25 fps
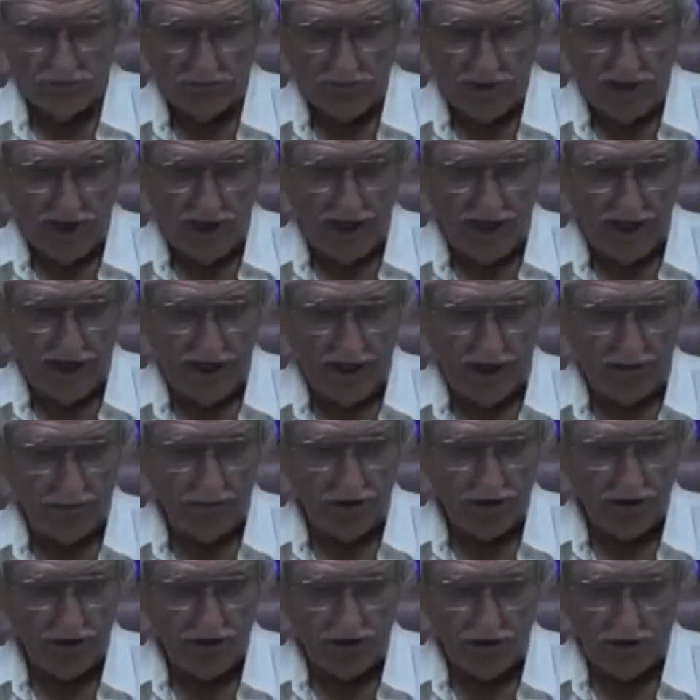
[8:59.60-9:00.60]
in.
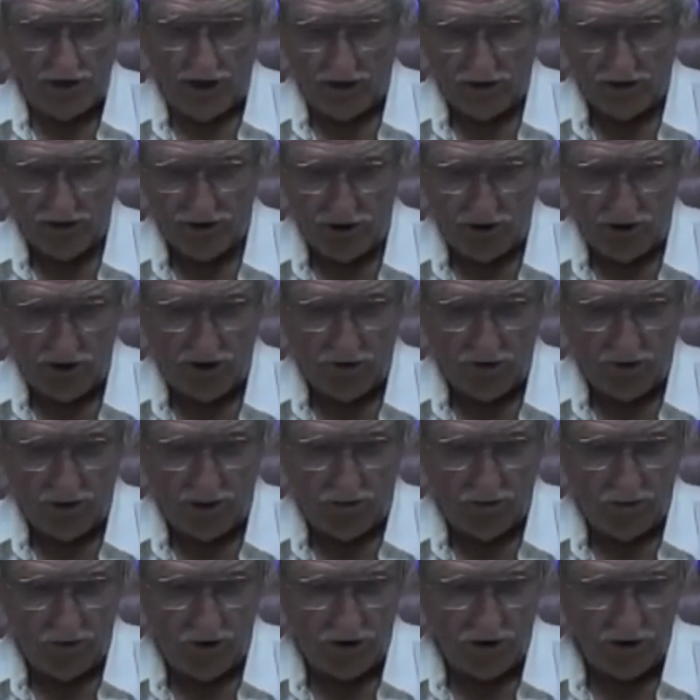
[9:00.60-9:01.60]
I'll show you what I'm working